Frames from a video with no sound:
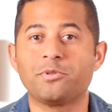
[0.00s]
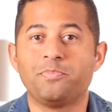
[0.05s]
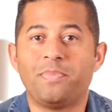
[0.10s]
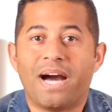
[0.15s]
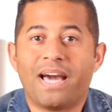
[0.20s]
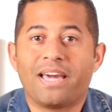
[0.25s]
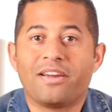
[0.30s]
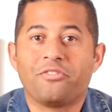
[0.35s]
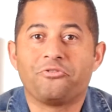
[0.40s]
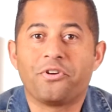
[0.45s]

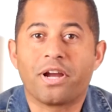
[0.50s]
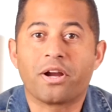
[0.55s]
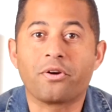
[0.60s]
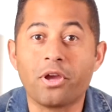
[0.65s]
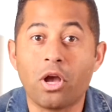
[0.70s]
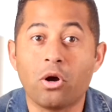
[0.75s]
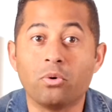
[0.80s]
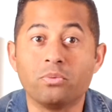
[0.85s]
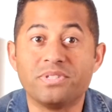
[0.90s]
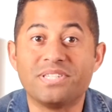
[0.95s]
by our very
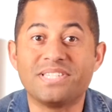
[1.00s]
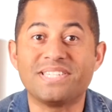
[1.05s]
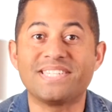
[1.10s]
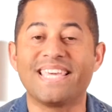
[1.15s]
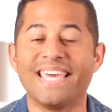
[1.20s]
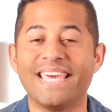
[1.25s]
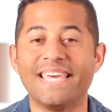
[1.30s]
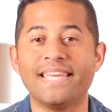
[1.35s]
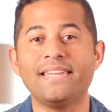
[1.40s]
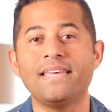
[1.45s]
own
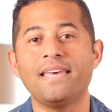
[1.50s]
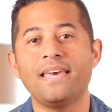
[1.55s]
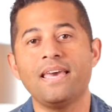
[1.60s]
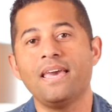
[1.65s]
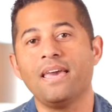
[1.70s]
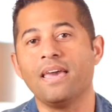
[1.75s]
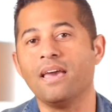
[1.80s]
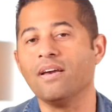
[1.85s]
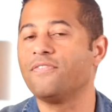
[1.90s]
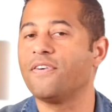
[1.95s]
skin.
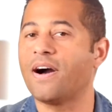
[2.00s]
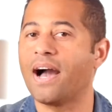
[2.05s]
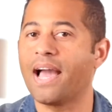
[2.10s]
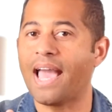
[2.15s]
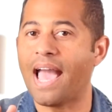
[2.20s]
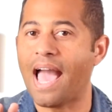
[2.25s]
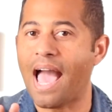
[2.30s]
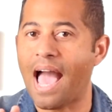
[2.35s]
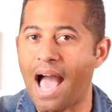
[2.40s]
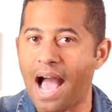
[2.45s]
If I
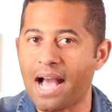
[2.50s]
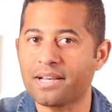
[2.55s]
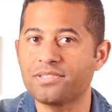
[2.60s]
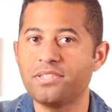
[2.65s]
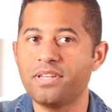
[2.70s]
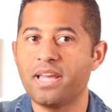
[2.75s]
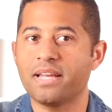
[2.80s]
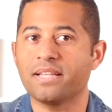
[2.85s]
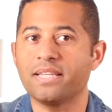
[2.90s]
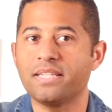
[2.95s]

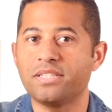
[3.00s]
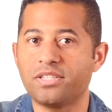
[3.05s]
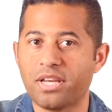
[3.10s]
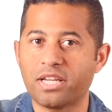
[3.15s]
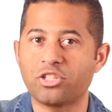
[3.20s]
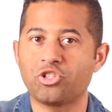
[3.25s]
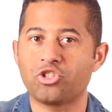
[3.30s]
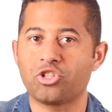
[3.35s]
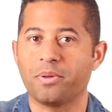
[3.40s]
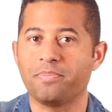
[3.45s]
accidentally
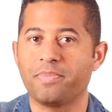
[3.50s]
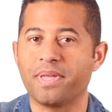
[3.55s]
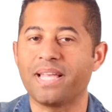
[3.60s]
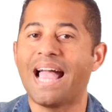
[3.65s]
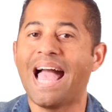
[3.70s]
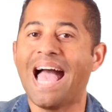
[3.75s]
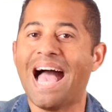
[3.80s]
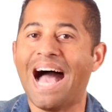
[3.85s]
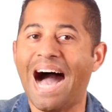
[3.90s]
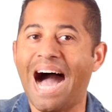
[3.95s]
touch something,
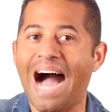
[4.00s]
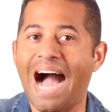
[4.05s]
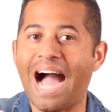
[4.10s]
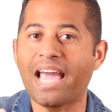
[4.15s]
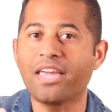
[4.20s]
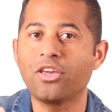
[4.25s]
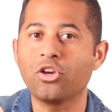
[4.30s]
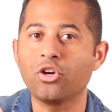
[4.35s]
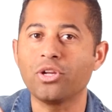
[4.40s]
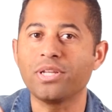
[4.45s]
I
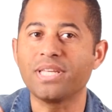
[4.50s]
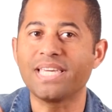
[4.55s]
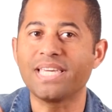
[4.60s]
could